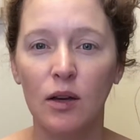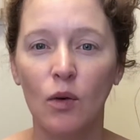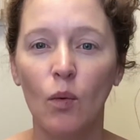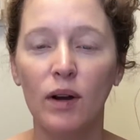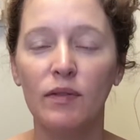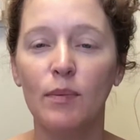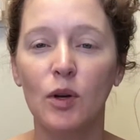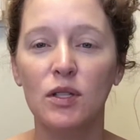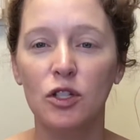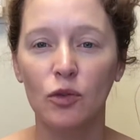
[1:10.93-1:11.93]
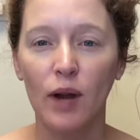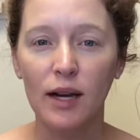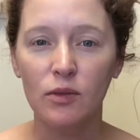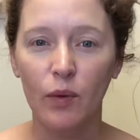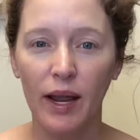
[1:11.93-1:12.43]
one of the most
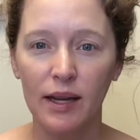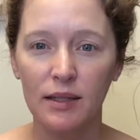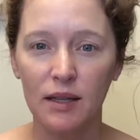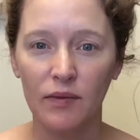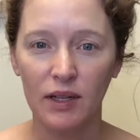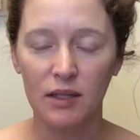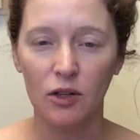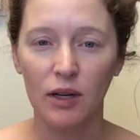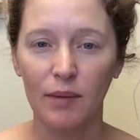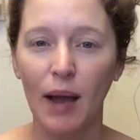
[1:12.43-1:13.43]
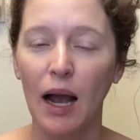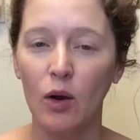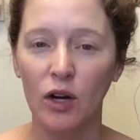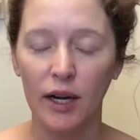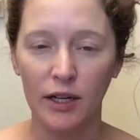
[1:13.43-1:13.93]
direct ways of exerting
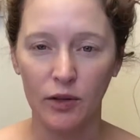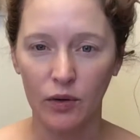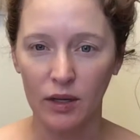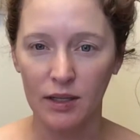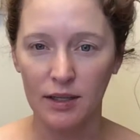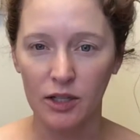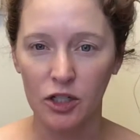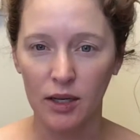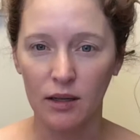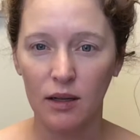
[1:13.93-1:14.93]
power in an organization.